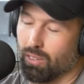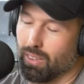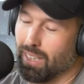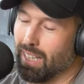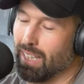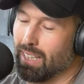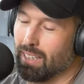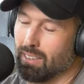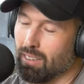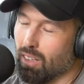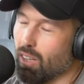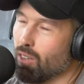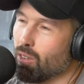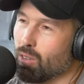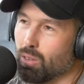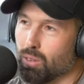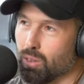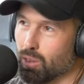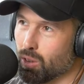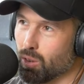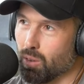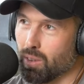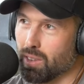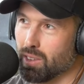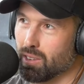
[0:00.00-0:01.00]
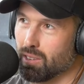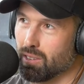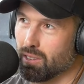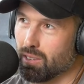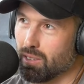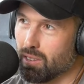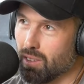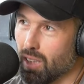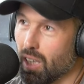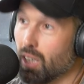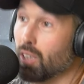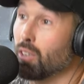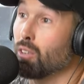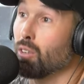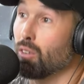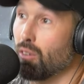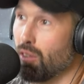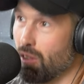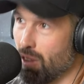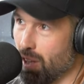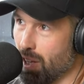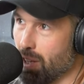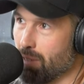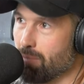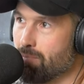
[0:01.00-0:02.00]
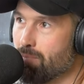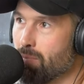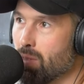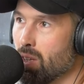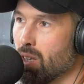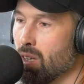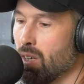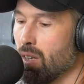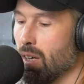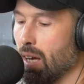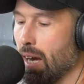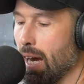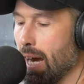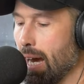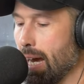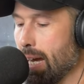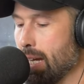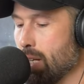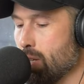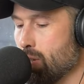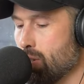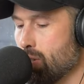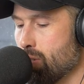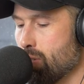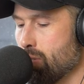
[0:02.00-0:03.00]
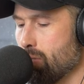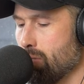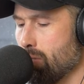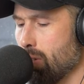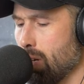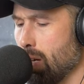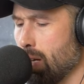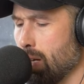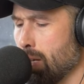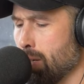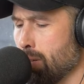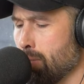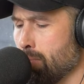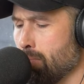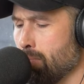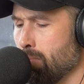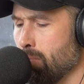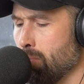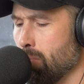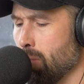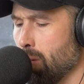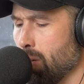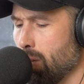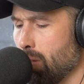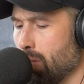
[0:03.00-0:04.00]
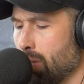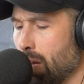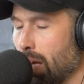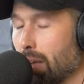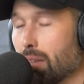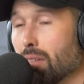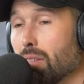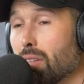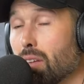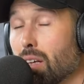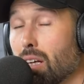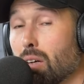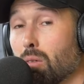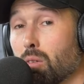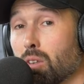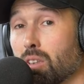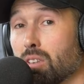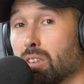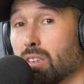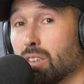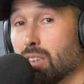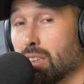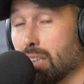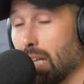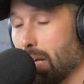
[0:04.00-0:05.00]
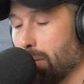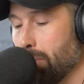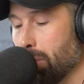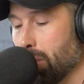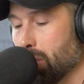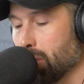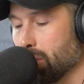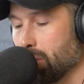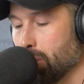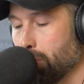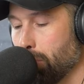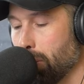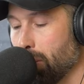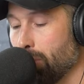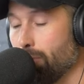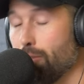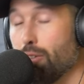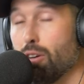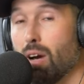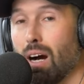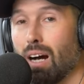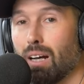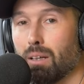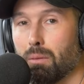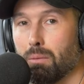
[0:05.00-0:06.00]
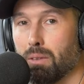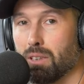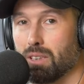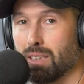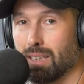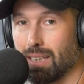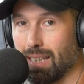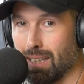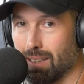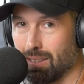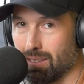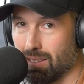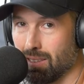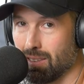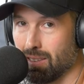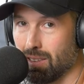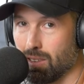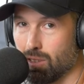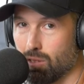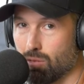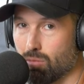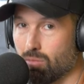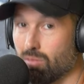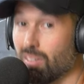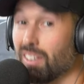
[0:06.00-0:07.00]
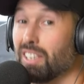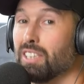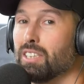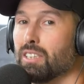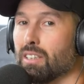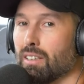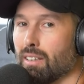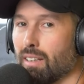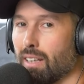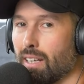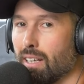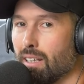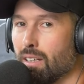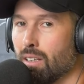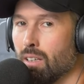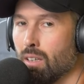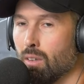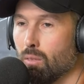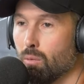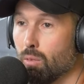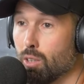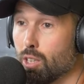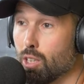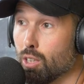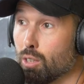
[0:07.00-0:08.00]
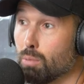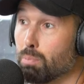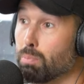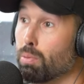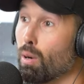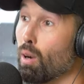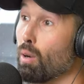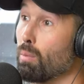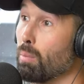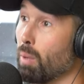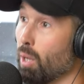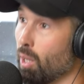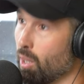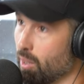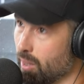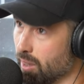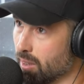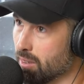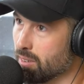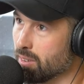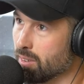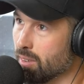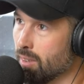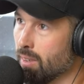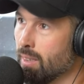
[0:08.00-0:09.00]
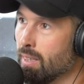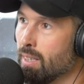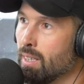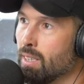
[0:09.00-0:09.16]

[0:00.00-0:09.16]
Getting local is always a good thing. And the other thing I wanted to say, because there's been a few arguments against this recently, which is probiotics.